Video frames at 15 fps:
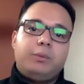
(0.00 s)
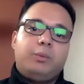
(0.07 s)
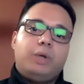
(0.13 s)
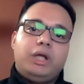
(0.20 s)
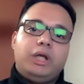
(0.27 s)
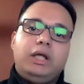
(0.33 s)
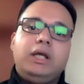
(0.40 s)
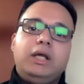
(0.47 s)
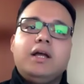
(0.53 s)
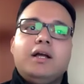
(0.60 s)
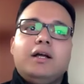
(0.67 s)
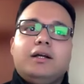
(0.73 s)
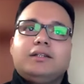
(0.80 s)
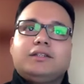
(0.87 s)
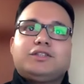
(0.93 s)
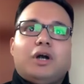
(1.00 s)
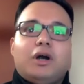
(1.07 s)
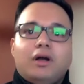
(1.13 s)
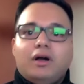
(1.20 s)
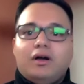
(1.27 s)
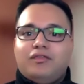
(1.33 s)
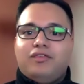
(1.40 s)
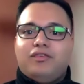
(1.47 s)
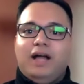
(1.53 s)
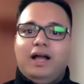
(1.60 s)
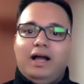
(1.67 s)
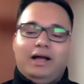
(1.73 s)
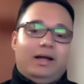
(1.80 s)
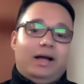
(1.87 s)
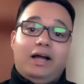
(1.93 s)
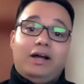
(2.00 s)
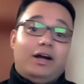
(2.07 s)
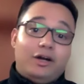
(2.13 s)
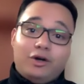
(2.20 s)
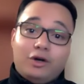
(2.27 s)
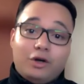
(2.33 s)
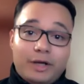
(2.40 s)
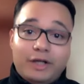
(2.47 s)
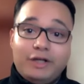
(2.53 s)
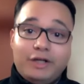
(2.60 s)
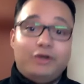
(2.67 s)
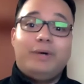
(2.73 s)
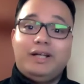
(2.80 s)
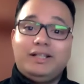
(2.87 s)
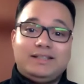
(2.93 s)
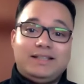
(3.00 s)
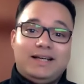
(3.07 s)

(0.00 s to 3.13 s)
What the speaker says: We start off. I don't know about you, but